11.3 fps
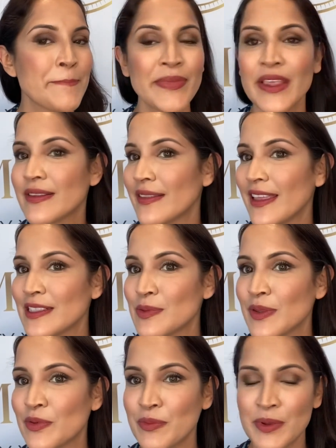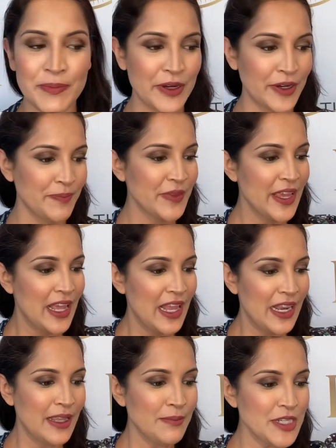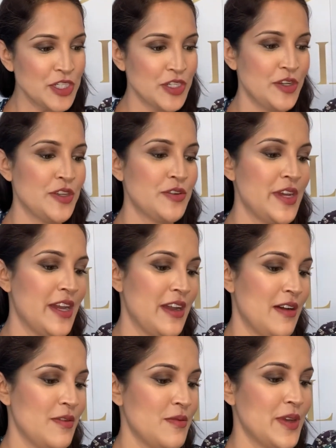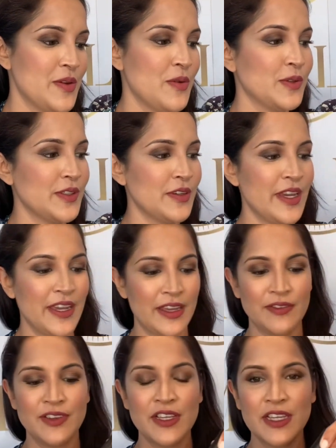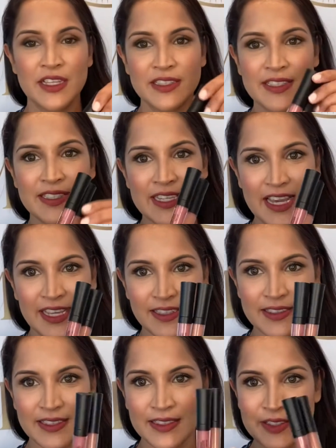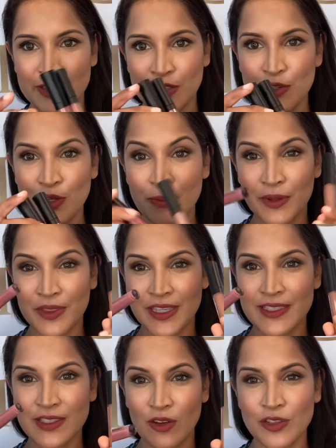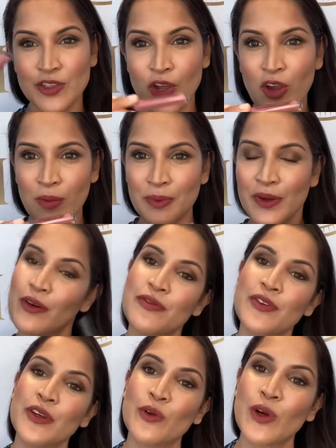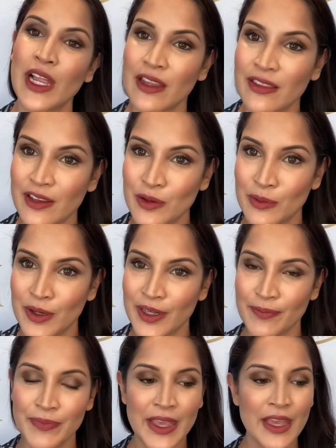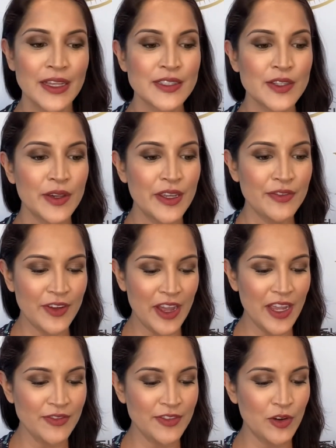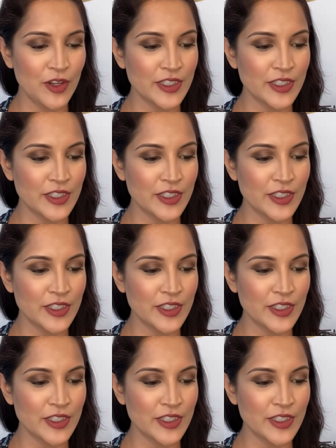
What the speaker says: So that's with ruby berry. Let me show you how we also have stays. So you can put these on top of your color that you're wearing. So if I've got